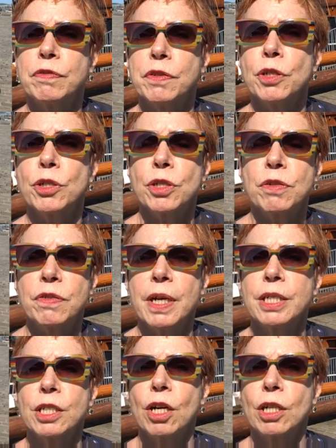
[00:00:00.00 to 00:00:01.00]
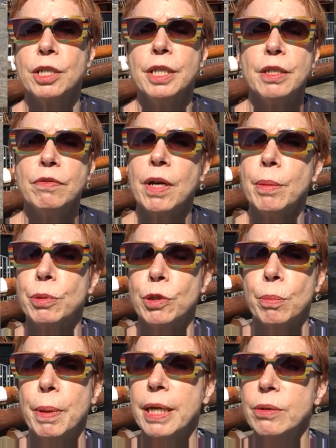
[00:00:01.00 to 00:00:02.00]
the first to find a colony of
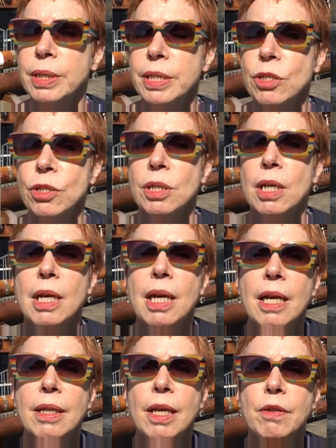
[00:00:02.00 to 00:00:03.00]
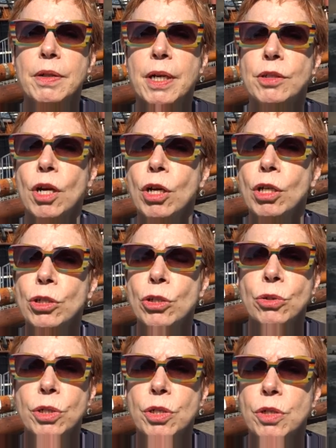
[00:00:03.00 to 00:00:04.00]
emperor penguins. They found all
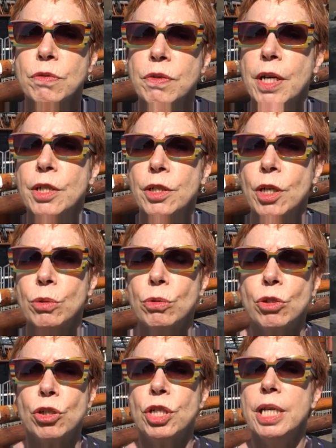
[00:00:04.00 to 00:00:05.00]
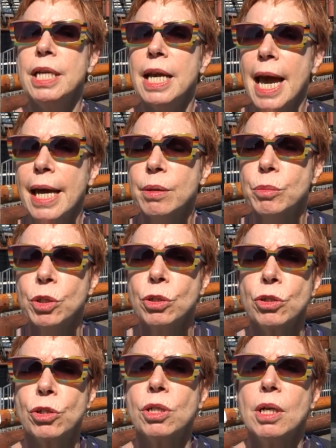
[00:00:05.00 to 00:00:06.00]
sorts of unknown sea
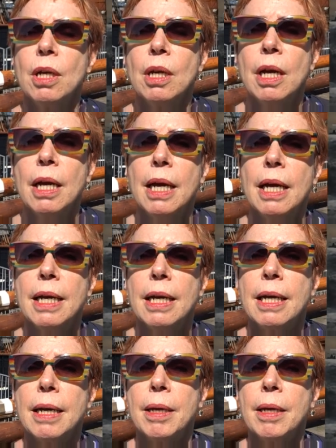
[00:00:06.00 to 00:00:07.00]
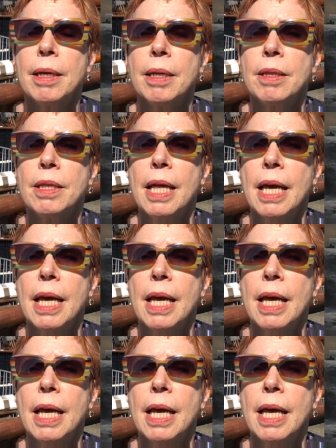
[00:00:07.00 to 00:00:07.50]
animals. They